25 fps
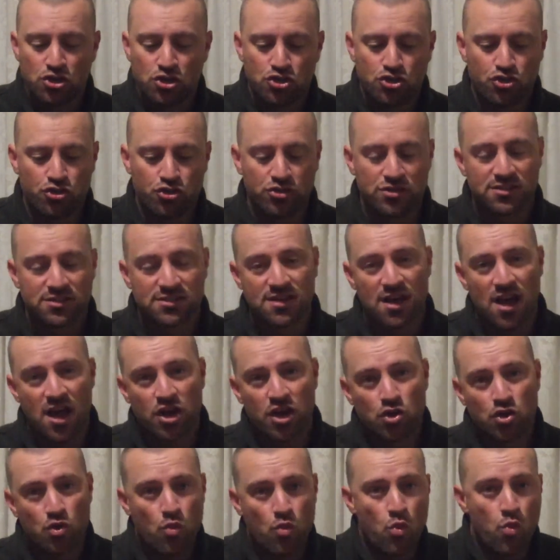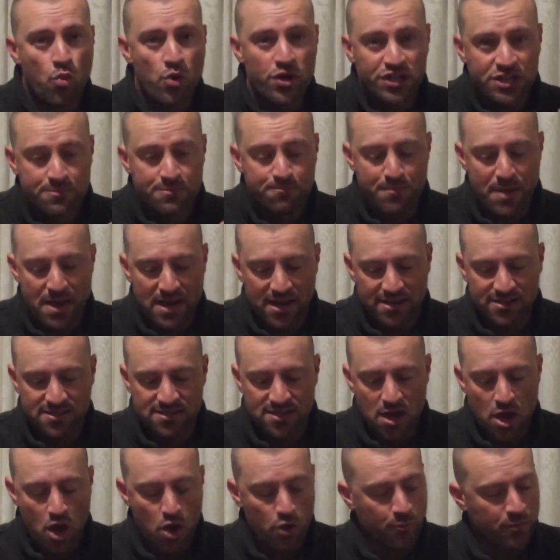to decide which
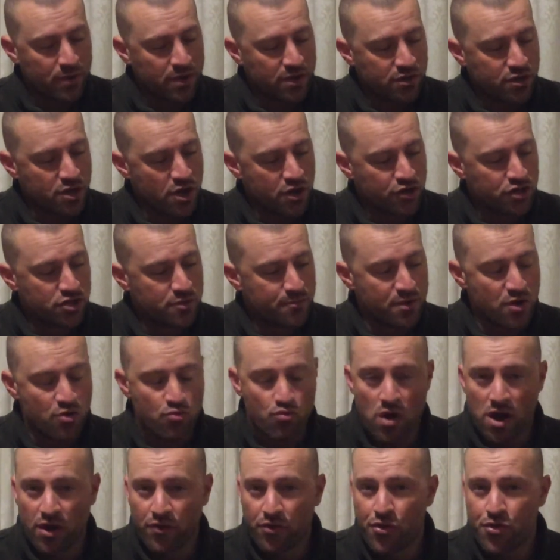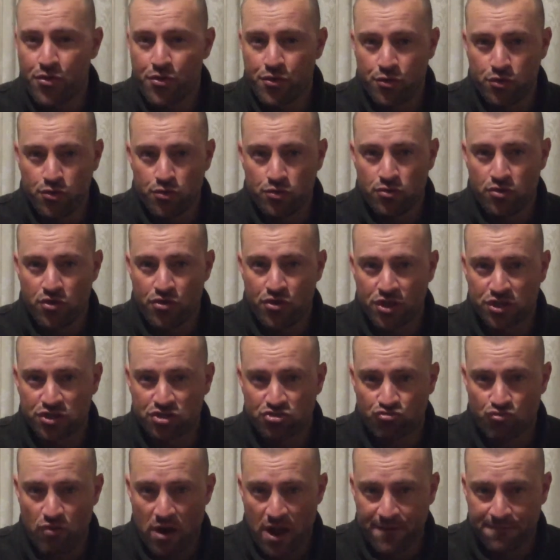pellet are we going to be run through
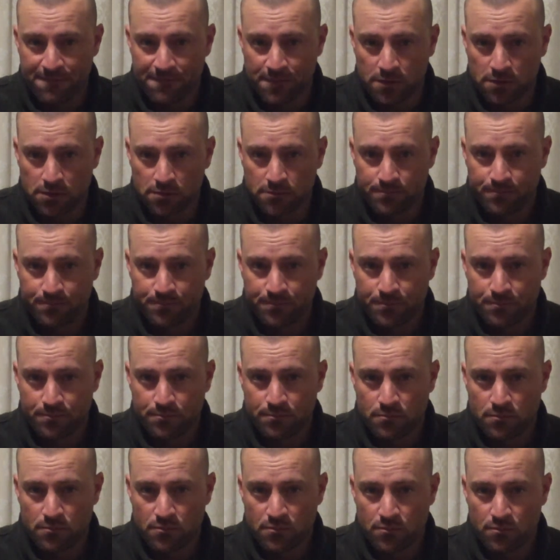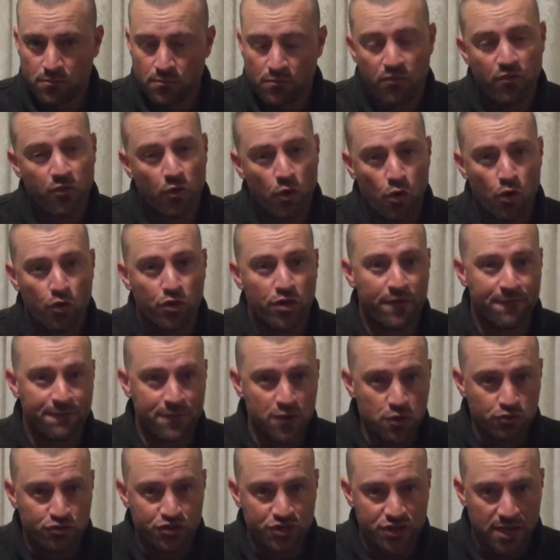this rifle for the
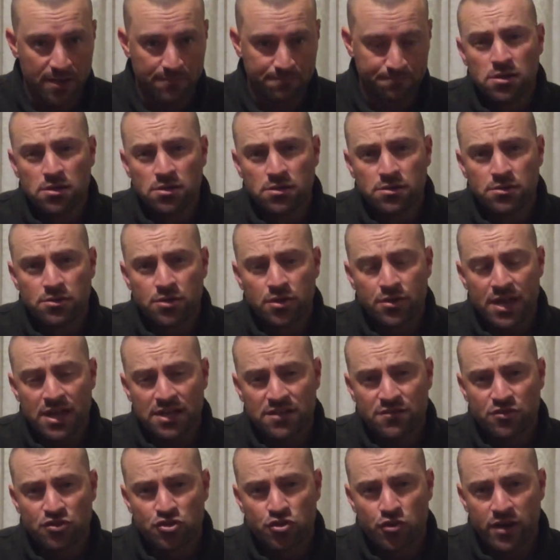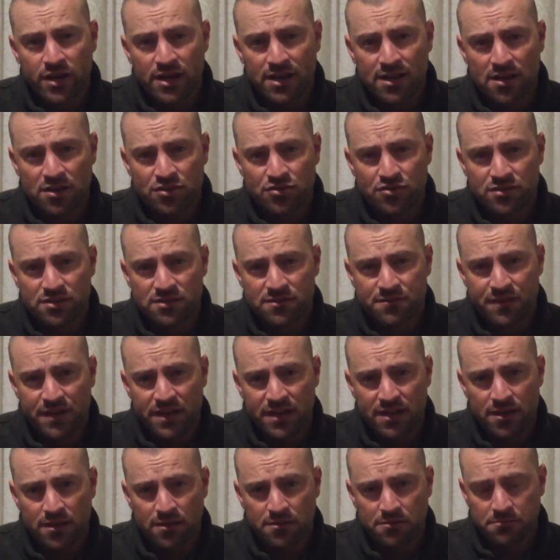future. So thanks for joining us on this
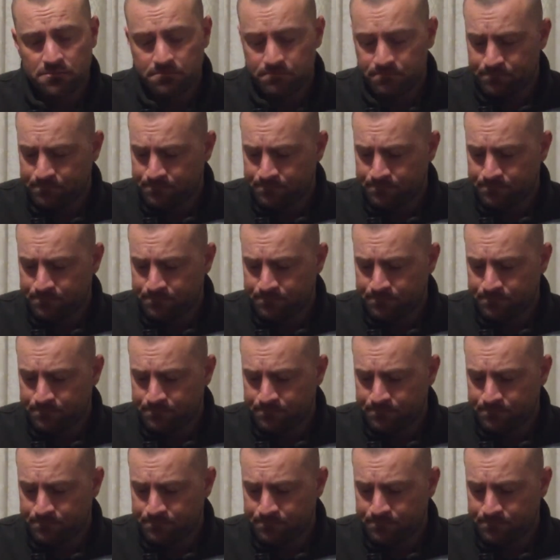video.